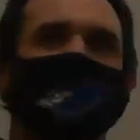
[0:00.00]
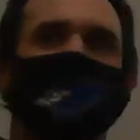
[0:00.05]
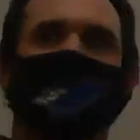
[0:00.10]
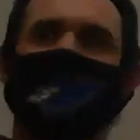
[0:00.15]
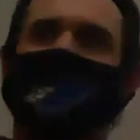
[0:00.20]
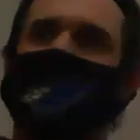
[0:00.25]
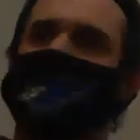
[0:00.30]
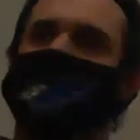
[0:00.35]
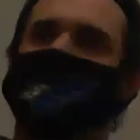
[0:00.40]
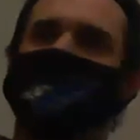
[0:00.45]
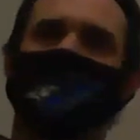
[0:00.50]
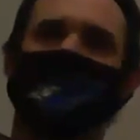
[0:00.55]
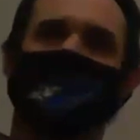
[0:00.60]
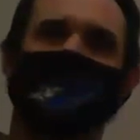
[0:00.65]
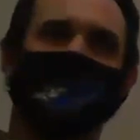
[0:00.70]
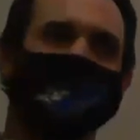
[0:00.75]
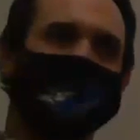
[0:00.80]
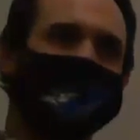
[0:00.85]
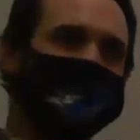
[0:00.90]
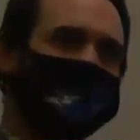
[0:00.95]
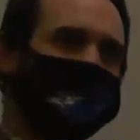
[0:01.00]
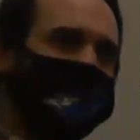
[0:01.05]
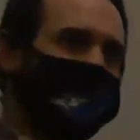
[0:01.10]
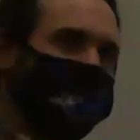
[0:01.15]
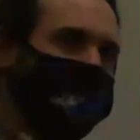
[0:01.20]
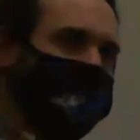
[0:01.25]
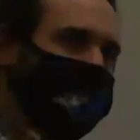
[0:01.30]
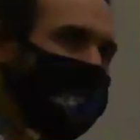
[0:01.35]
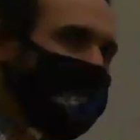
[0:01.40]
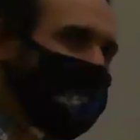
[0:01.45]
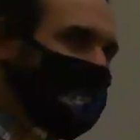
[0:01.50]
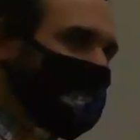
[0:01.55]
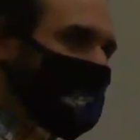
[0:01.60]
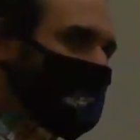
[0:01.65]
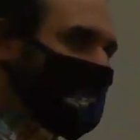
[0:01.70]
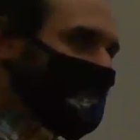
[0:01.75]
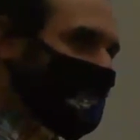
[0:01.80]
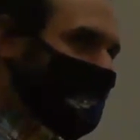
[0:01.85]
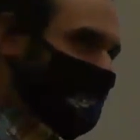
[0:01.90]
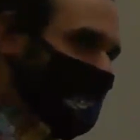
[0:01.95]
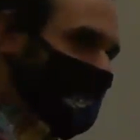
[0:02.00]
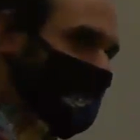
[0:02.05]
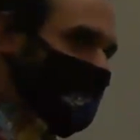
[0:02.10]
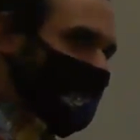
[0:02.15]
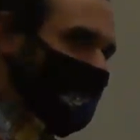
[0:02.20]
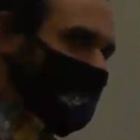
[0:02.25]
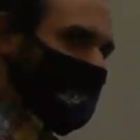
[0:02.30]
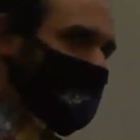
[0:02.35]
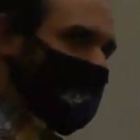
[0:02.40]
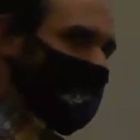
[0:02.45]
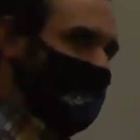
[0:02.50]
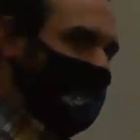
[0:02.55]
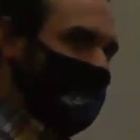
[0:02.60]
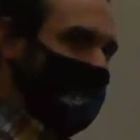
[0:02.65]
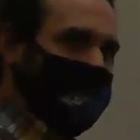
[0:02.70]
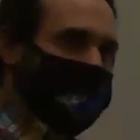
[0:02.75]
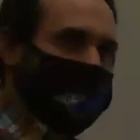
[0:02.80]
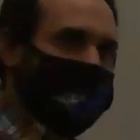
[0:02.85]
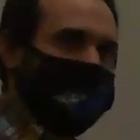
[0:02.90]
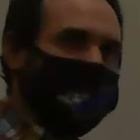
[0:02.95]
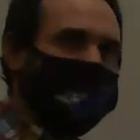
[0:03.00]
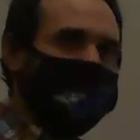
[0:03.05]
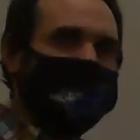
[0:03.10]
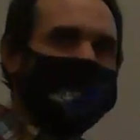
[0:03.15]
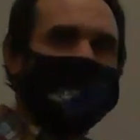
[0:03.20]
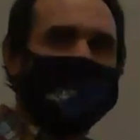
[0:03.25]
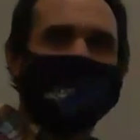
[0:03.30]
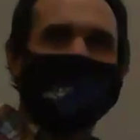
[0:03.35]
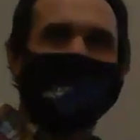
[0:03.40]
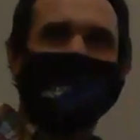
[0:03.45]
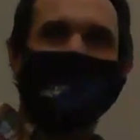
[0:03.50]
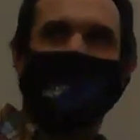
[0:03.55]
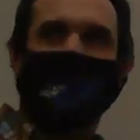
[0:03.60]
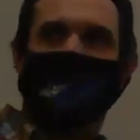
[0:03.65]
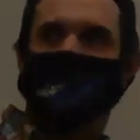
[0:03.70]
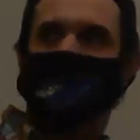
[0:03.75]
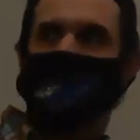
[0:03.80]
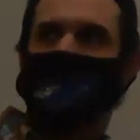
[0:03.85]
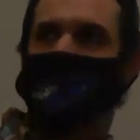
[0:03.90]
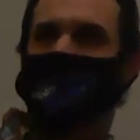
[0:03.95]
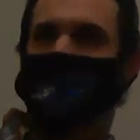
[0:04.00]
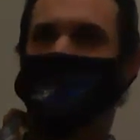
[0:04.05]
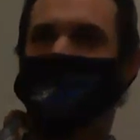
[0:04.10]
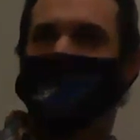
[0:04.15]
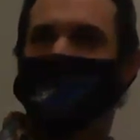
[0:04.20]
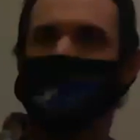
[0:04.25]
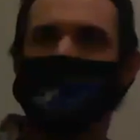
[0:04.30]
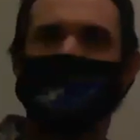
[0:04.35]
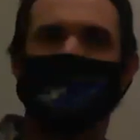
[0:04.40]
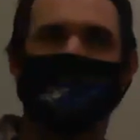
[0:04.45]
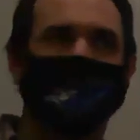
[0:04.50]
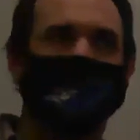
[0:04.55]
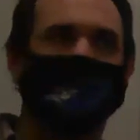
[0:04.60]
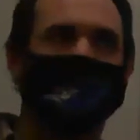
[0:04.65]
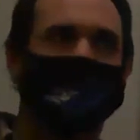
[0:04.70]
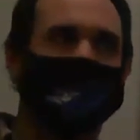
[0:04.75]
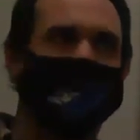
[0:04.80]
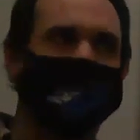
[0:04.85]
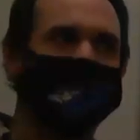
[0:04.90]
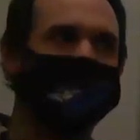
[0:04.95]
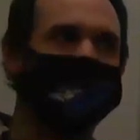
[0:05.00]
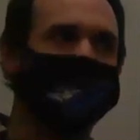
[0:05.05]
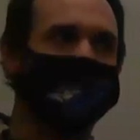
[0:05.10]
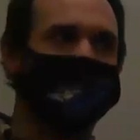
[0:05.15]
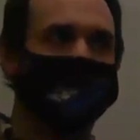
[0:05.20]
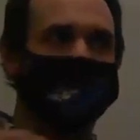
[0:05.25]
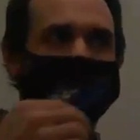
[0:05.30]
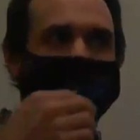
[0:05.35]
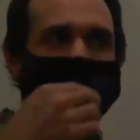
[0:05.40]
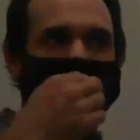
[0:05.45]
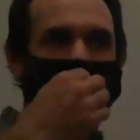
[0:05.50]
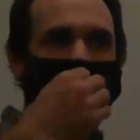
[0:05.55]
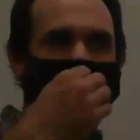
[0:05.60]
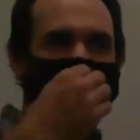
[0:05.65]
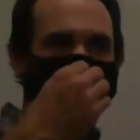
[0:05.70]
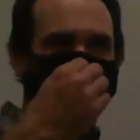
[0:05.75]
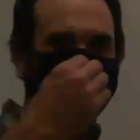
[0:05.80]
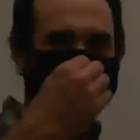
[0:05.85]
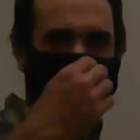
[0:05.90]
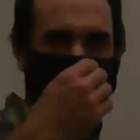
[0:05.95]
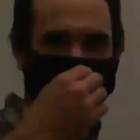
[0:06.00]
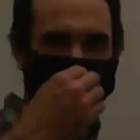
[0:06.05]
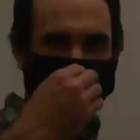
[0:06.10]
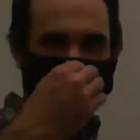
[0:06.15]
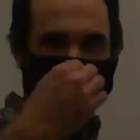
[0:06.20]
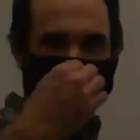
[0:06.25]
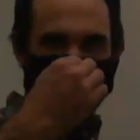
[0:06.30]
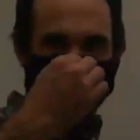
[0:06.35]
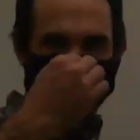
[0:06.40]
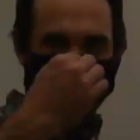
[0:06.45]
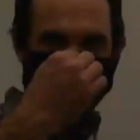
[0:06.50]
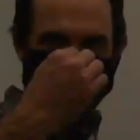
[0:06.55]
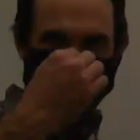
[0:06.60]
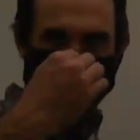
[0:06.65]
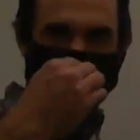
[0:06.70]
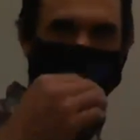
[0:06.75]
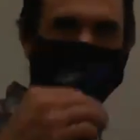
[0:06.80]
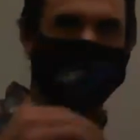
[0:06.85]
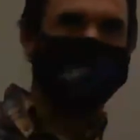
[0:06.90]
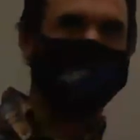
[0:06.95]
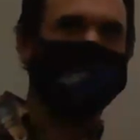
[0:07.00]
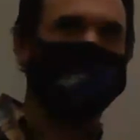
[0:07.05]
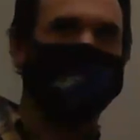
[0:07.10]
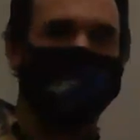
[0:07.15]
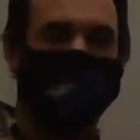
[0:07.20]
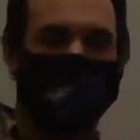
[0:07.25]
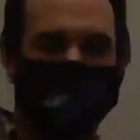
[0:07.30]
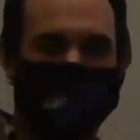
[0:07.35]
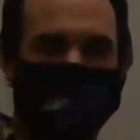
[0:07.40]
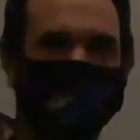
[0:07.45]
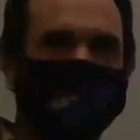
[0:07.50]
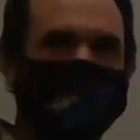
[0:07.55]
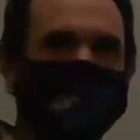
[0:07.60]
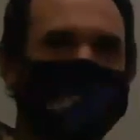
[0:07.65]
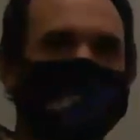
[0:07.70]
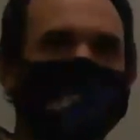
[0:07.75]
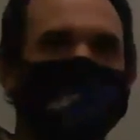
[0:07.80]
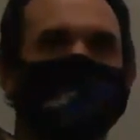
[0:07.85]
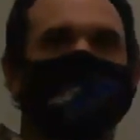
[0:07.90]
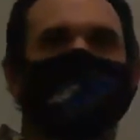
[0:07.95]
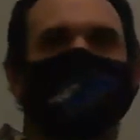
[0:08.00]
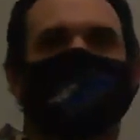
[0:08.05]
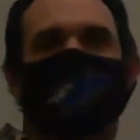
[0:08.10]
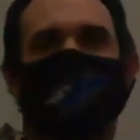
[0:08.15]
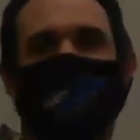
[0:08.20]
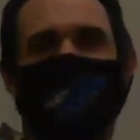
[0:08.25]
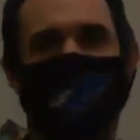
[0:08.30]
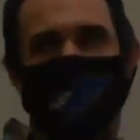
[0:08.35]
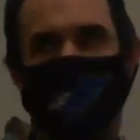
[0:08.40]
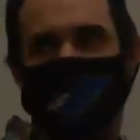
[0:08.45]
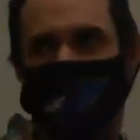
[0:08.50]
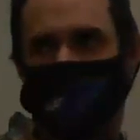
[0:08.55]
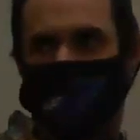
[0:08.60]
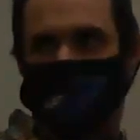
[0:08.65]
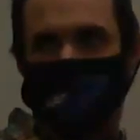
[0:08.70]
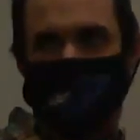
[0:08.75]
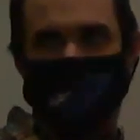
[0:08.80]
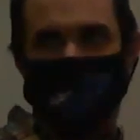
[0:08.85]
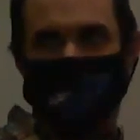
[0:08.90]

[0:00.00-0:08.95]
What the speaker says: Cops or people can't just come and search your house. They have to have a reason to come search your house, or they have to have permission from the courts. Braxton.